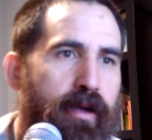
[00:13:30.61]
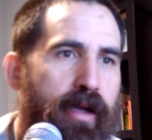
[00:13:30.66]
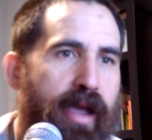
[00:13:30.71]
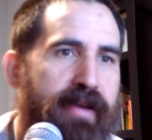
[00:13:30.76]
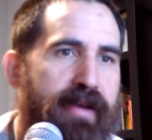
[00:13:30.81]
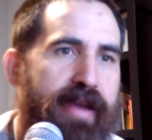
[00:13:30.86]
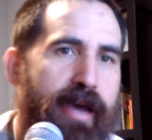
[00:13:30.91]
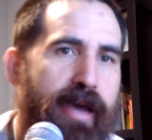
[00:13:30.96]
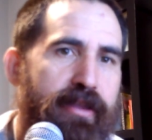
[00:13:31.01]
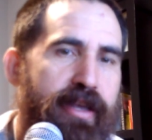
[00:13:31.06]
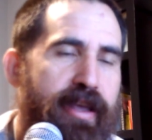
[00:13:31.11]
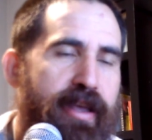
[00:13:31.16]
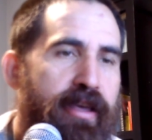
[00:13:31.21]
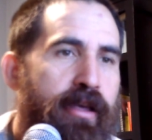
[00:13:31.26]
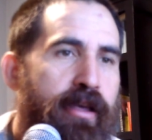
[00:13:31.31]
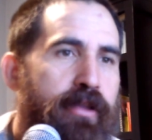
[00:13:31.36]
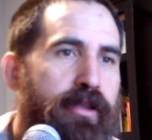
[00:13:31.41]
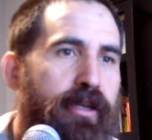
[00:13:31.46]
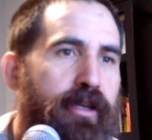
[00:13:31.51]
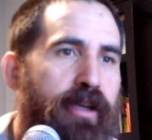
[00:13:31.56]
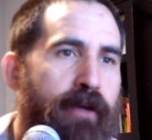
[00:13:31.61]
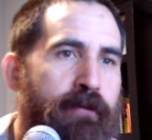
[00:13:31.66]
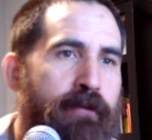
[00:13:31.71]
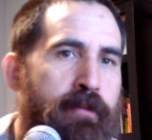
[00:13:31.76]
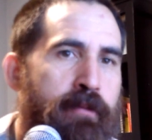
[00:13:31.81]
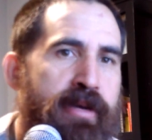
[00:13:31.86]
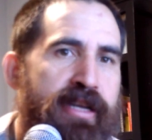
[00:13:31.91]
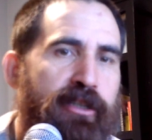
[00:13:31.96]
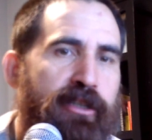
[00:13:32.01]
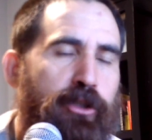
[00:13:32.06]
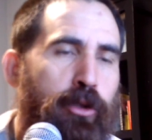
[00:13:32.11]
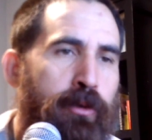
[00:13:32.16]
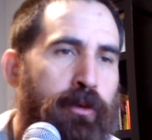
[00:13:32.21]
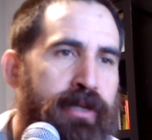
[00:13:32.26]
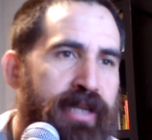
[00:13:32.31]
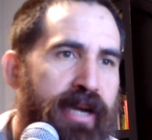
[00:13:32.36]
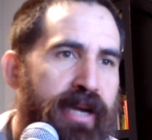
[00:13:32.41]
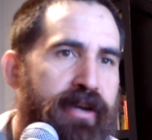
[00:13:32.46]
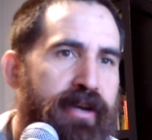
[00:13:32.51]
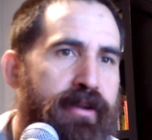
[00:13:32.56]
And now that the government has
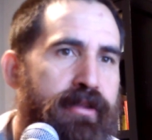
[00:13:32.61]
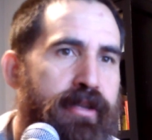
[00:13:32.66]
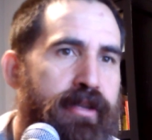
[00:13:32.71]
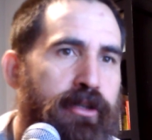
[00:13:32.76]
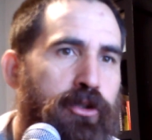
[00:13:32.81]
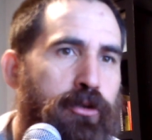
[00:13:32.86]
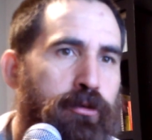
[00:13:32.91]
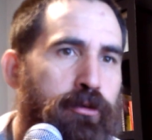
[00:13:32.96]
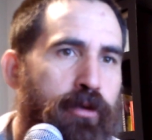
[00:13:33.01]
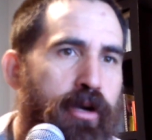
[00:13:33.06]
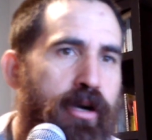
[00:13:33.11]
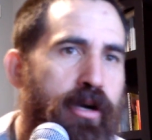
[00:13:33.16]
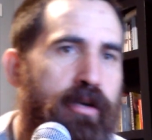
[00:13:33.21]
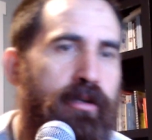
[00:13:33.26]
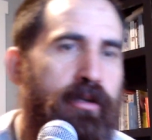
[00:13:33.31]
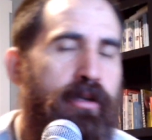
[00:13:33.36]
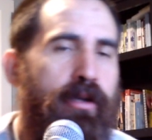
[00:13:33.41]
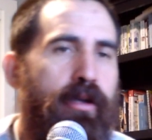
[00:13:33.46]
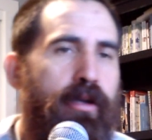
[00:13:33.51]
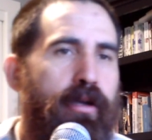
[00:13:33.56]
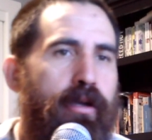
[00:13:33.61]
created this drug,